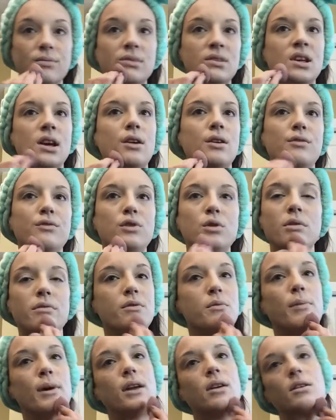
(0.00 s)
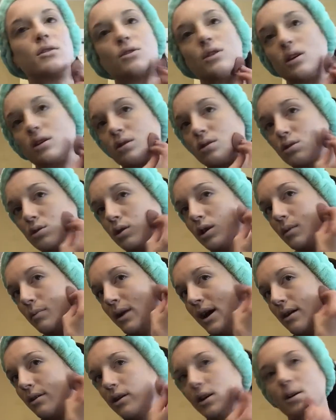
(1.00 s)
Now, if you have a better drugstore
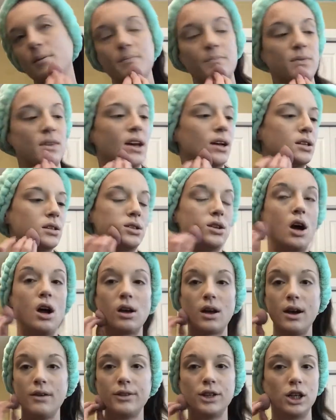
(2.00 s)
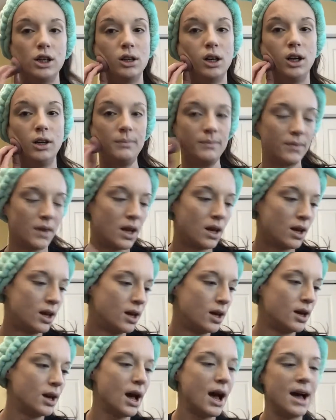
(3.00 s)
powder that is not CoverGirl,
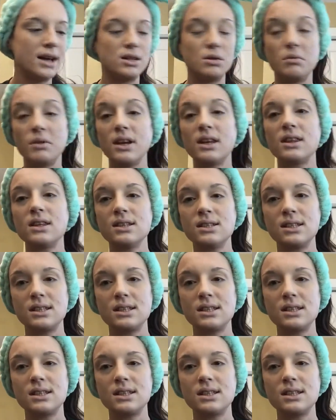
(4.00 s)
I don't like the